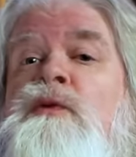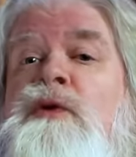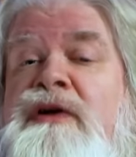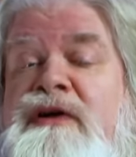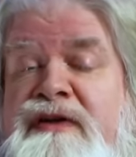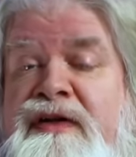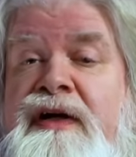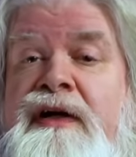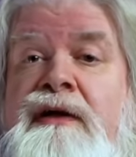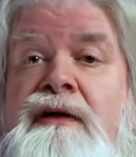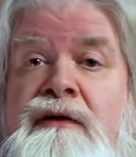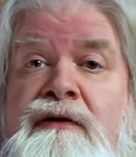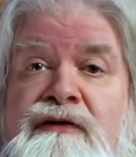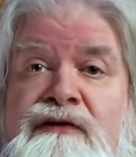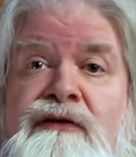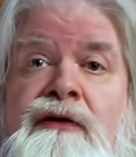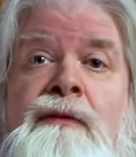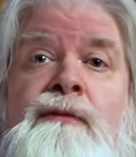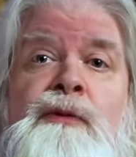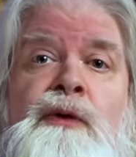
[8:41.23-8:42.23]
retained
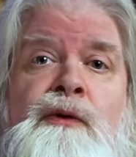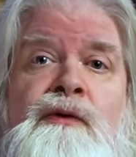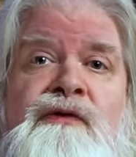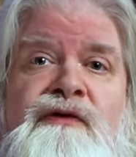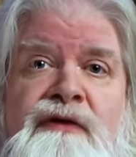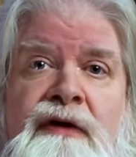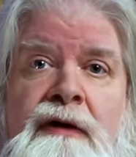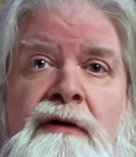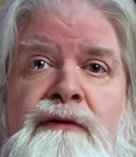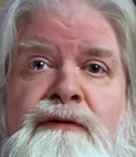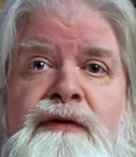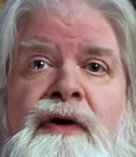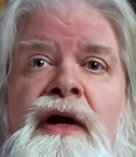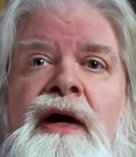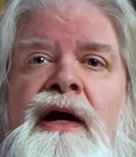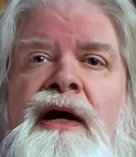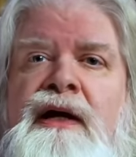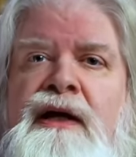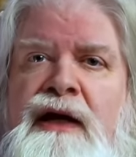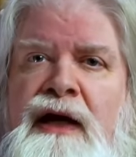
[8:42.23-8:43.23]
some herself
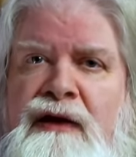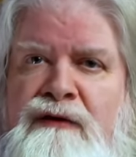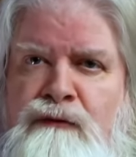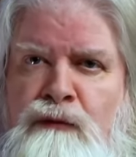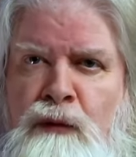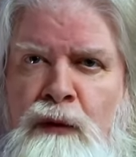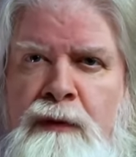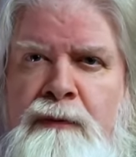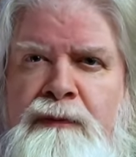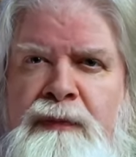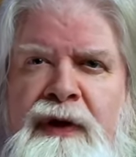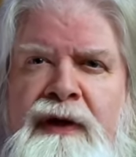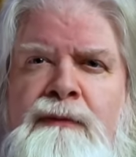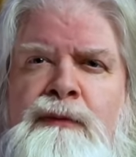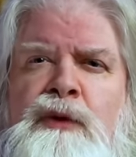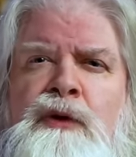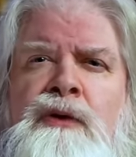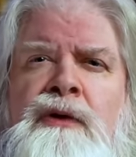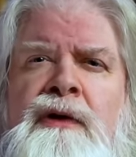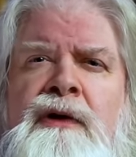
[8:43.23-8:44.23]
and gave one
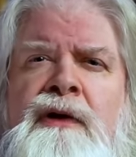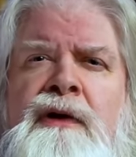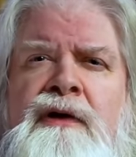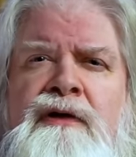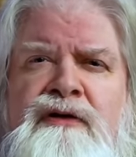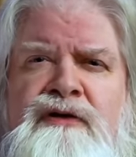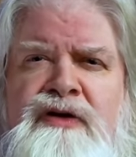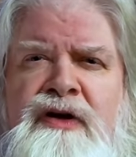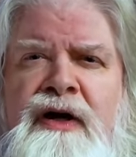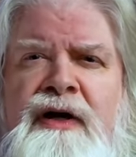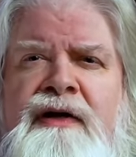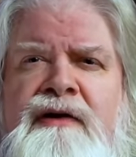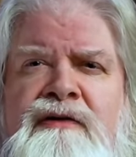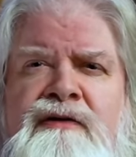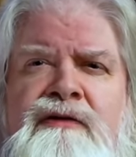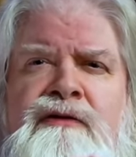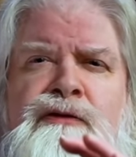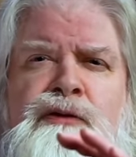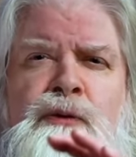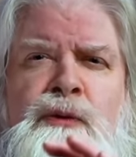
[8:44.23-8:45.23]
pebble tied
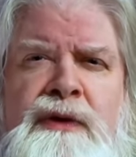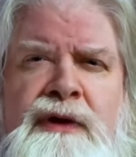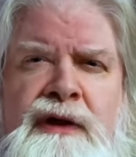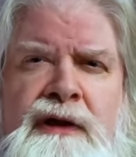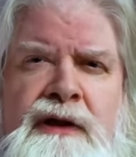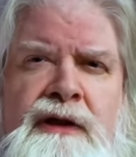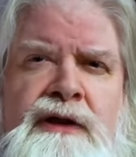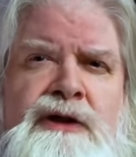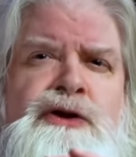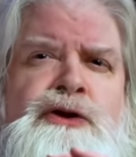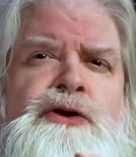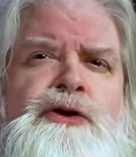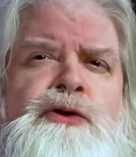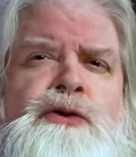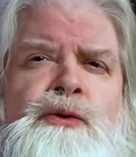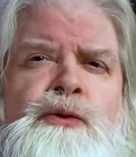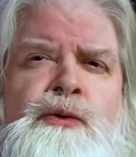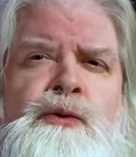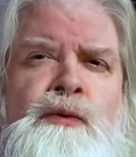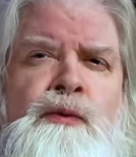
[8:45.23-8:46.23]
to each
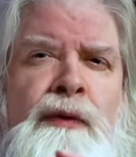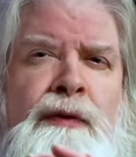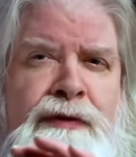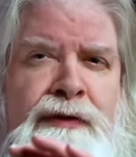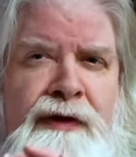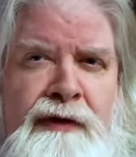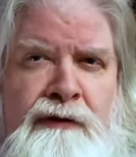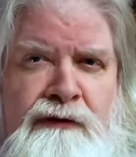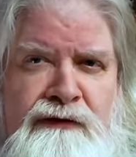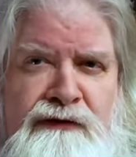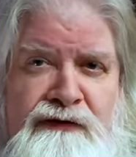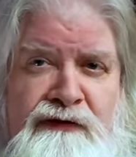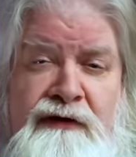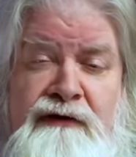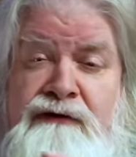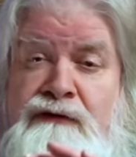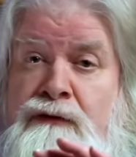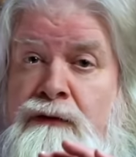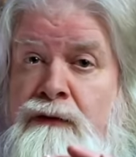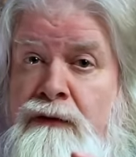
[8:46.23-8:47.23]
to their
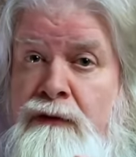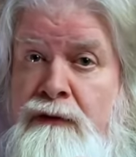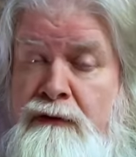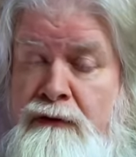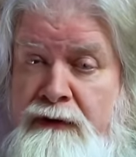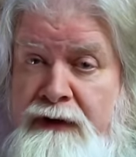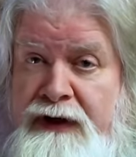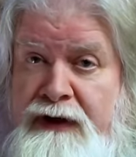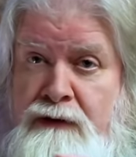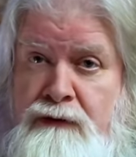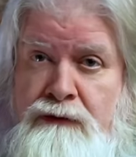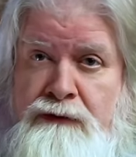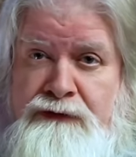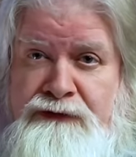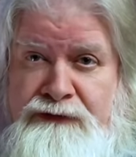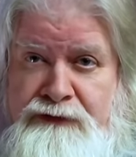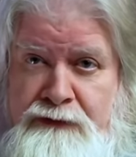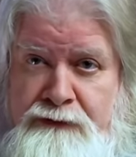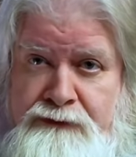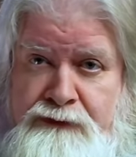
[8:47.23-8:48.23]
sister, Laeral
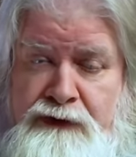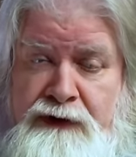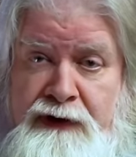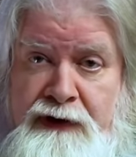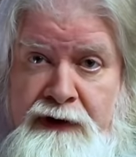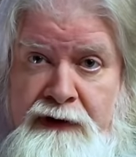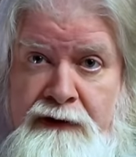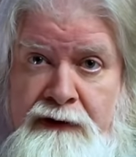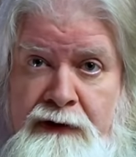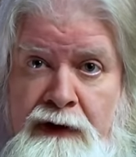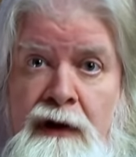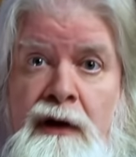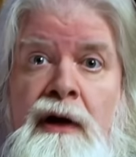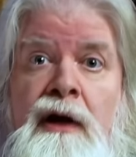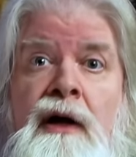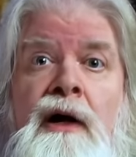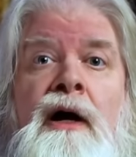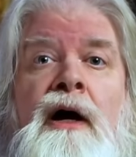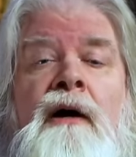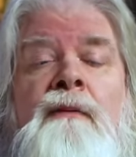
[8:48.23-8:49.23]
Silverhand.
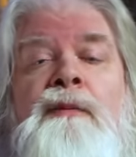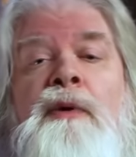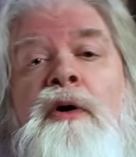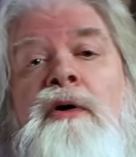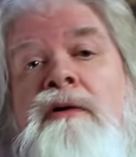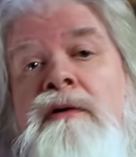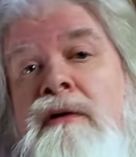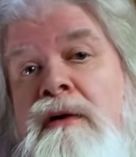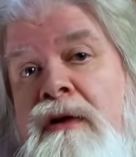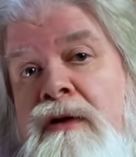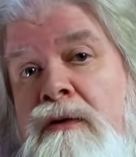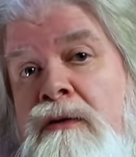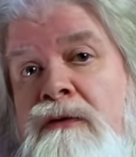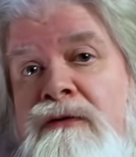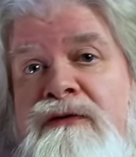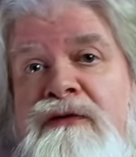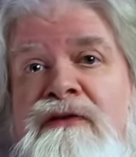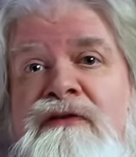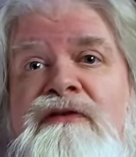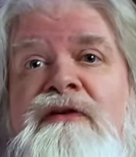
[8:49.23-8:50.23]
Upon
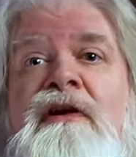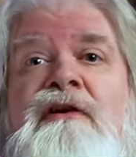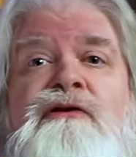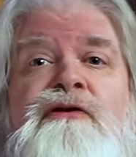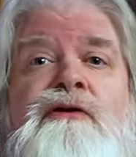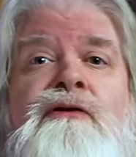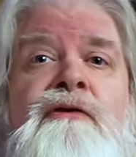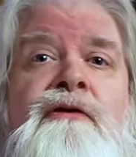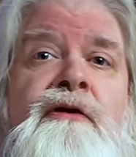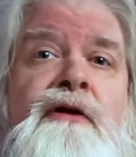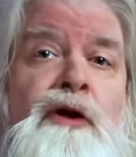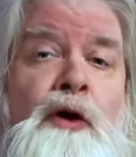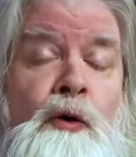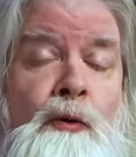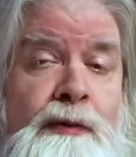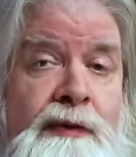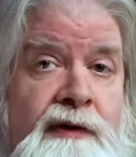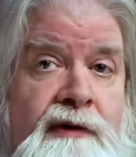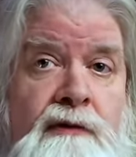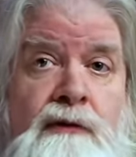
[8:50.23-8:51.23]
Laeral's ascension to the
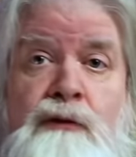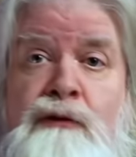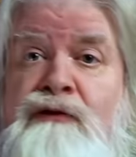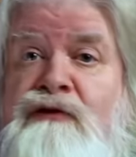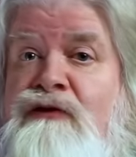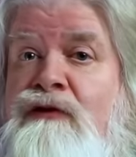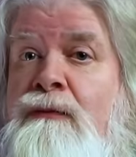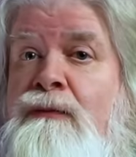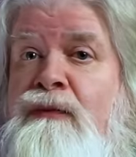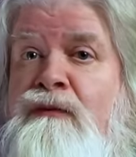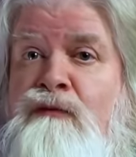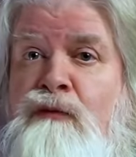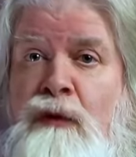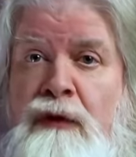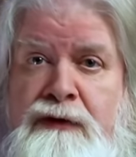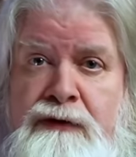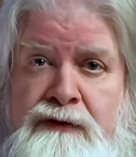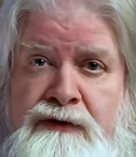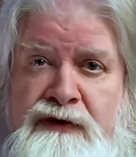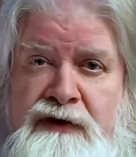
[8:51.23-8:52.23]
open lordship of
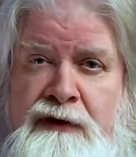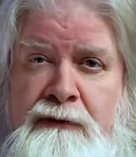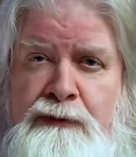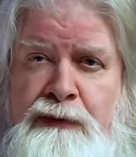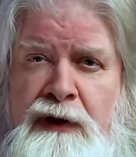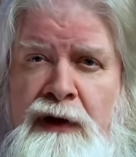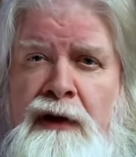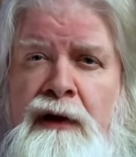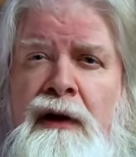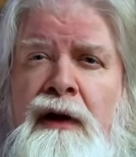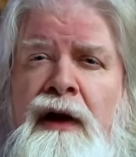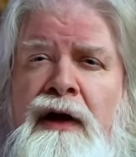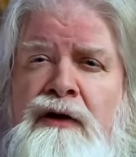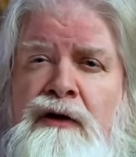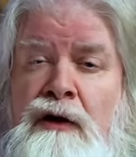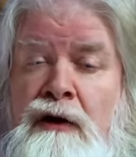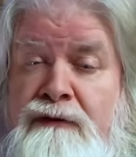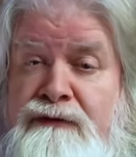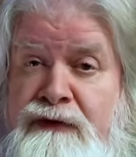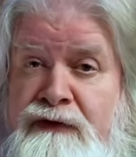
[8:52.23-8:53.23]
Waterdeep, an
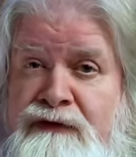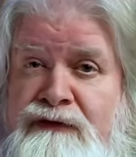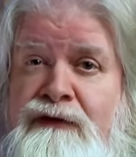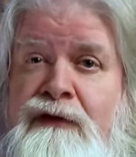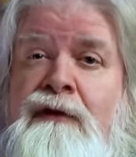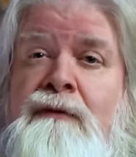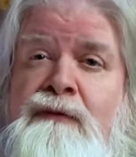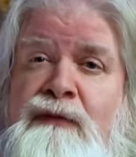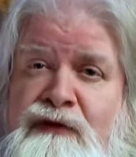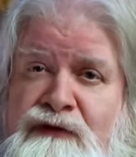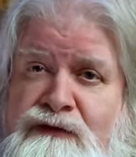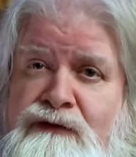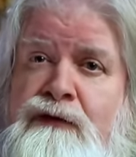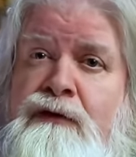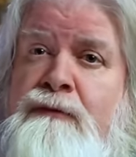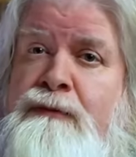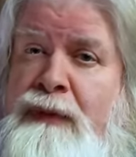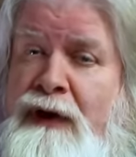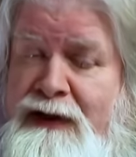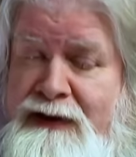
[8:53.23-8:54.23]
office Mystra
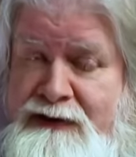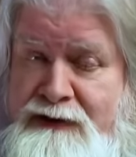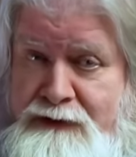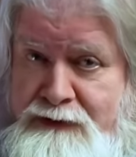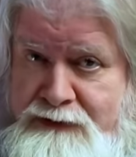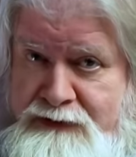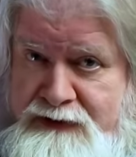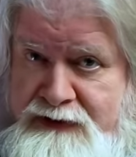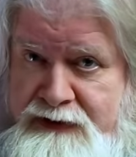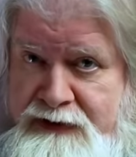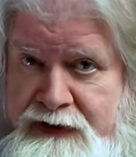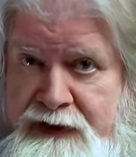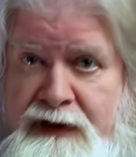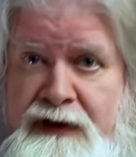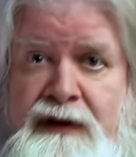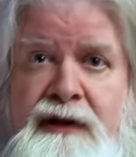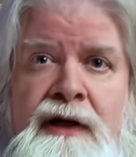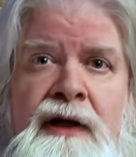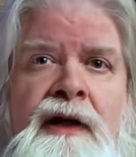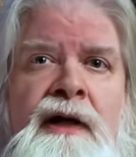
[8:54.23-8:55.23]
bade her take,